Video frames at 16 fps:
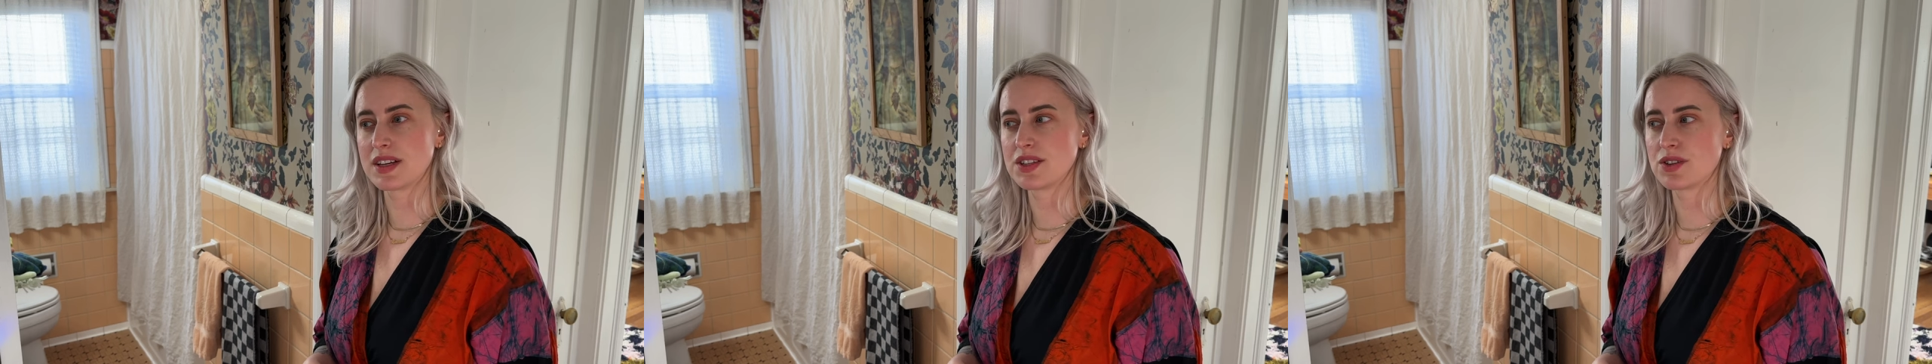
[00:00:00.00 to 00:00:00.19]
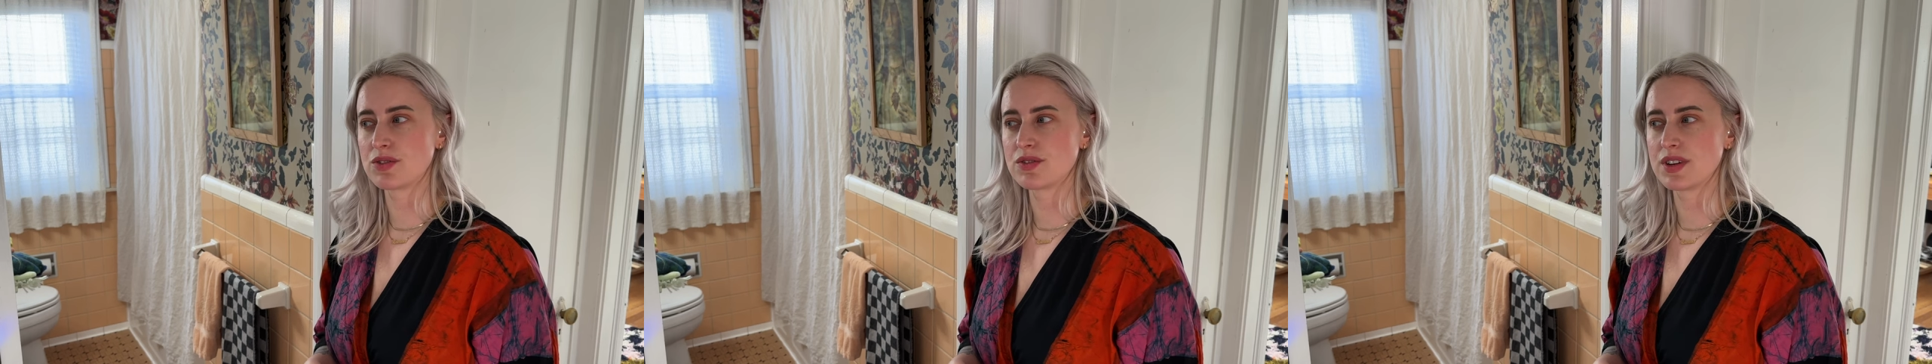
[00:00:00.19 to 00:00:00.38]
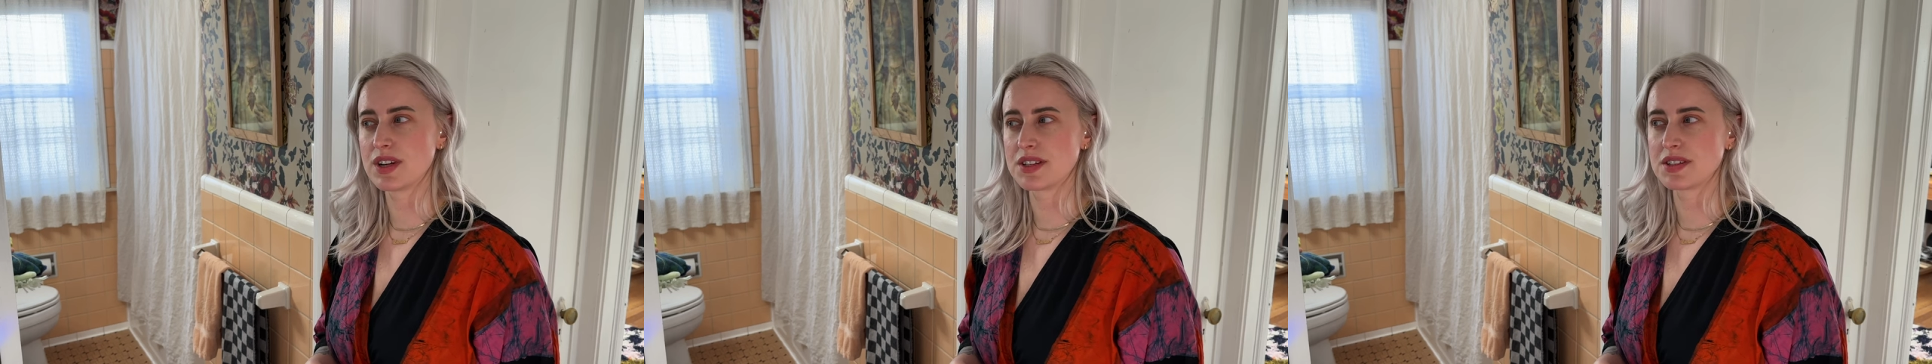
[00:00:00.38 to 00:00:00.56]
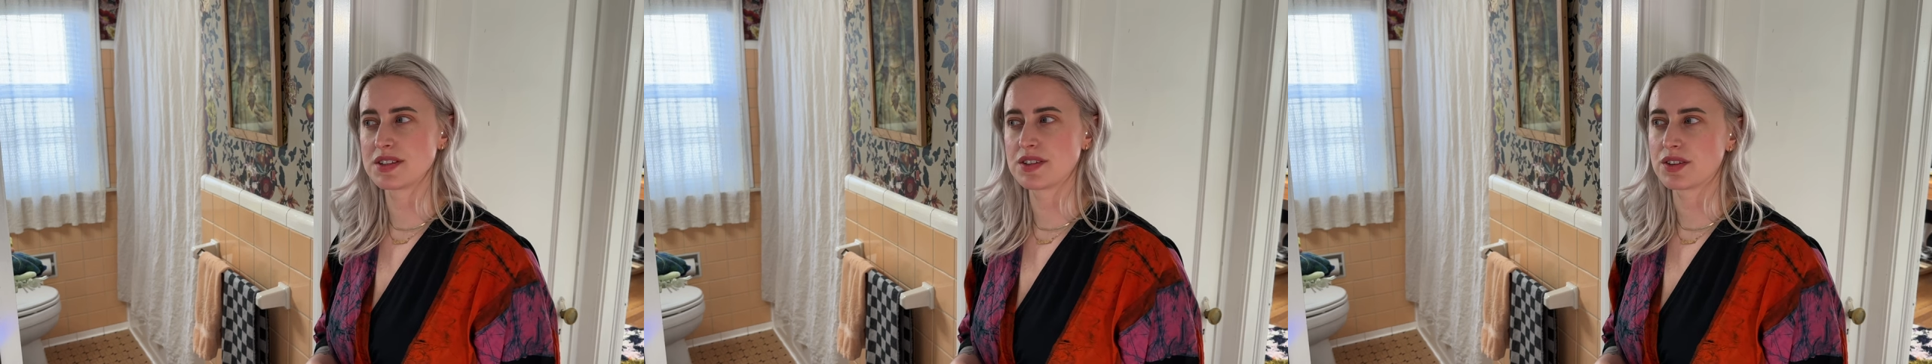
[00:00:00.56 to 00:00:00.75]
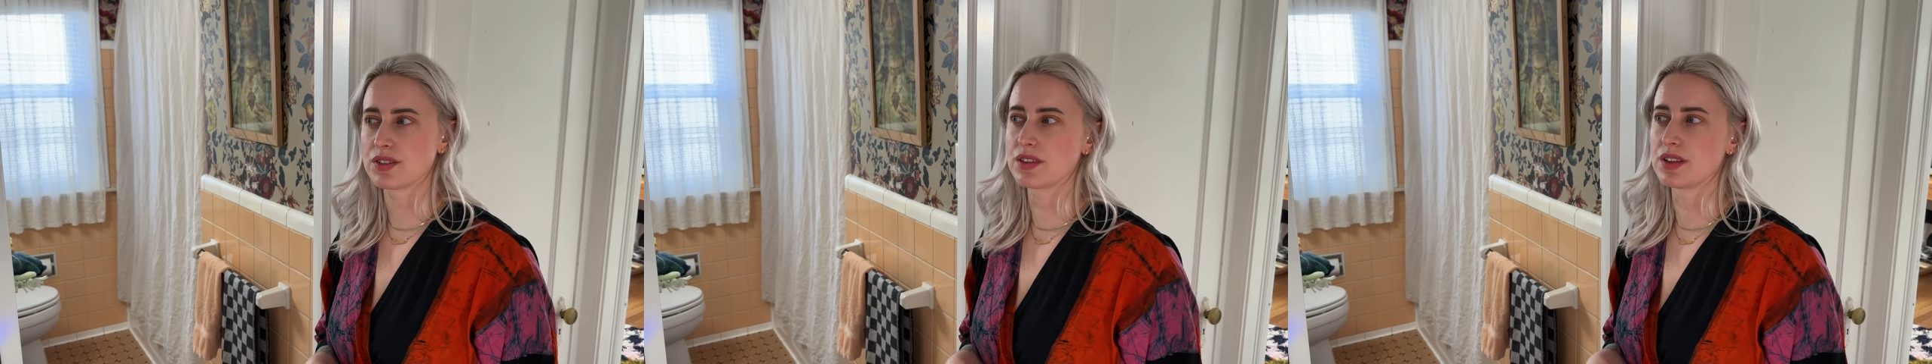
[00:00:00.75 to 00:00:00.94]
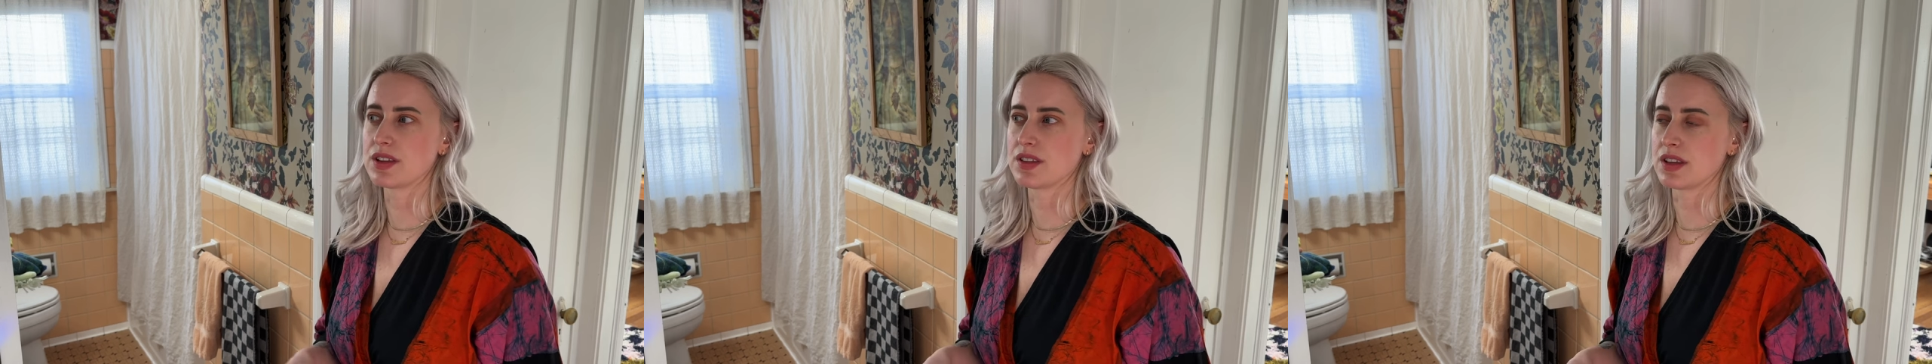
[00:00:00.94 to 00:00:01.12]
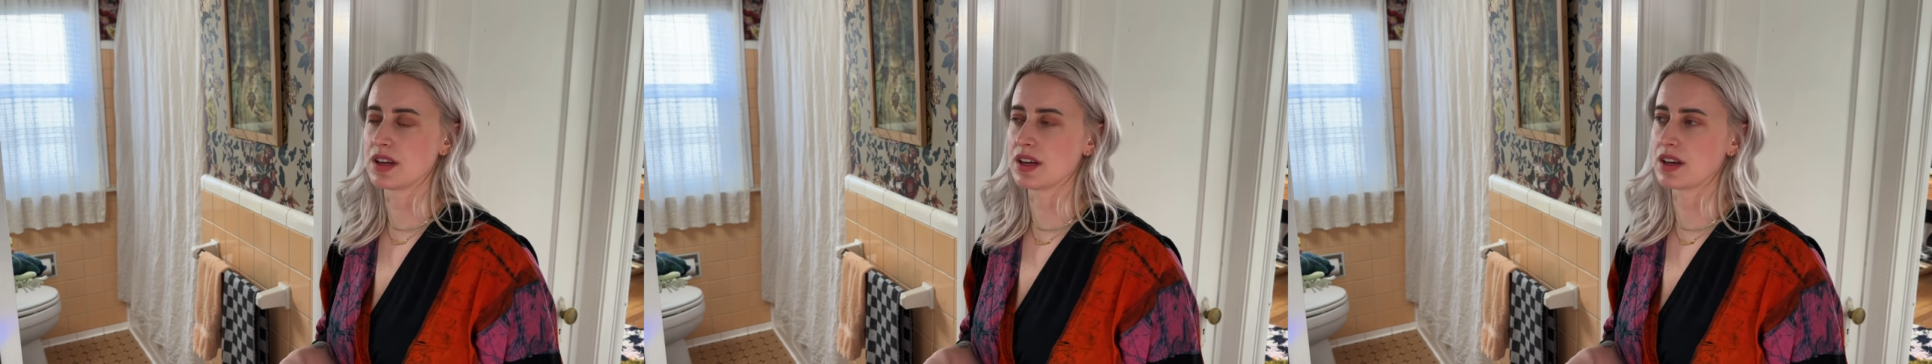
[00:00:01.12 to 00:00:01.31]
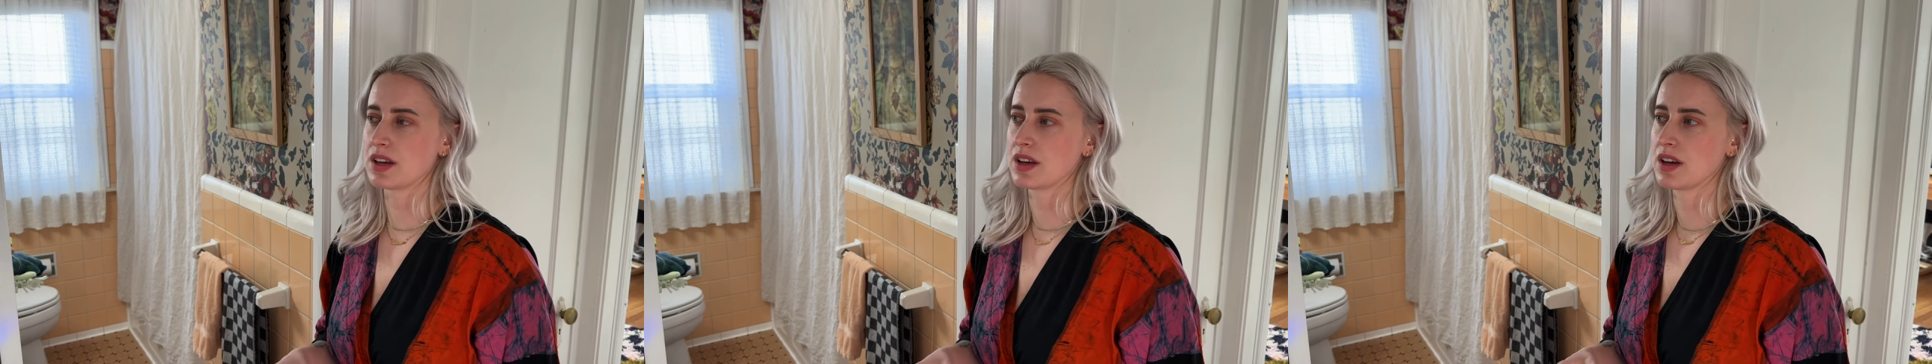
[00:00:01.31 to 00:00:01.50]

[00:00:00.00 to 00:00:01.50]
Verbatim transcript: don't necessarily think